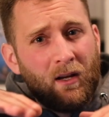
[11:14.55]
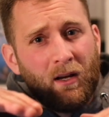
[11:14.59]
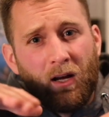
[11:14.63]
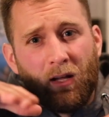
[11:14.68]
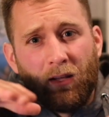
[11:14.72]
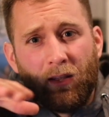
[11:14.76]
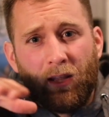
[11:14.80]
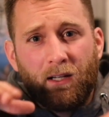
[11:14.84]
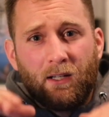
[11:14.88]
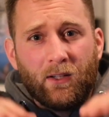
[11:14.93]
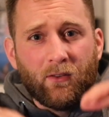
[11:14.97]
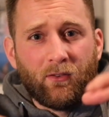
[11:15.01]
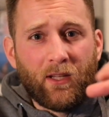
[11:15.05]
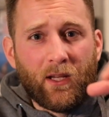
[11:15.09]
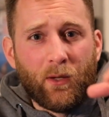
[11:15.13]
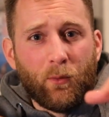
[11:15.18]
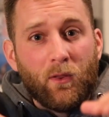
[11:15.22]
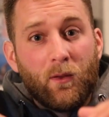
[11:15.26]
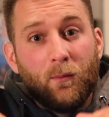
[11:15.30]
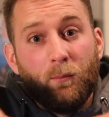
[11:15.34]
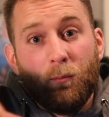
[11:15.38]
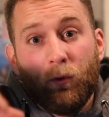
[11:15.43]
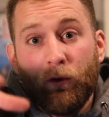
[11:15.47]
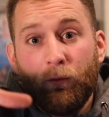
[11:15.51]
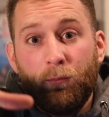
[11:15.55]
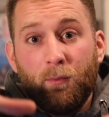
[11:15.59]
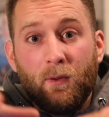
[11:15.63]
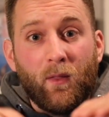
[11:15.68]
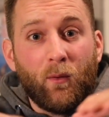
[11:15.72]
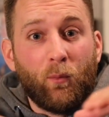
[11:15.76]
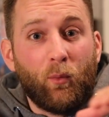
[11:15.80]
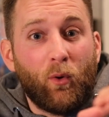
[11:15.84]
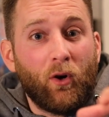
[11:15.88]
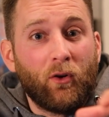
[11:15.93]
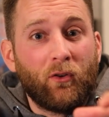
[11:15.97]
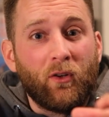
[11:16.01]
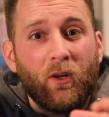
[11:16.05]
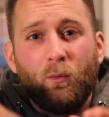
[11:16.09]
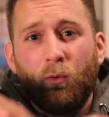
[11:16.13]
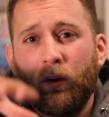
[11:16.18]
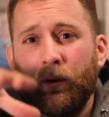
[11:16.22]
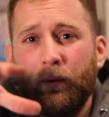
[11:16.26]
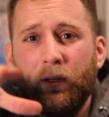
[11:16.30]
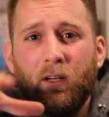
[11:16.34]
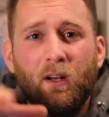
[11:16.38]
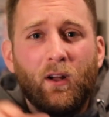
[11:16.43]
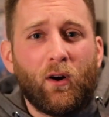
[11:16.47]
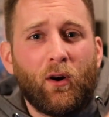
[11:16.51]
and like I say, with the movement in the water it would
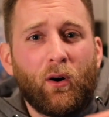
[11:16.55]
have been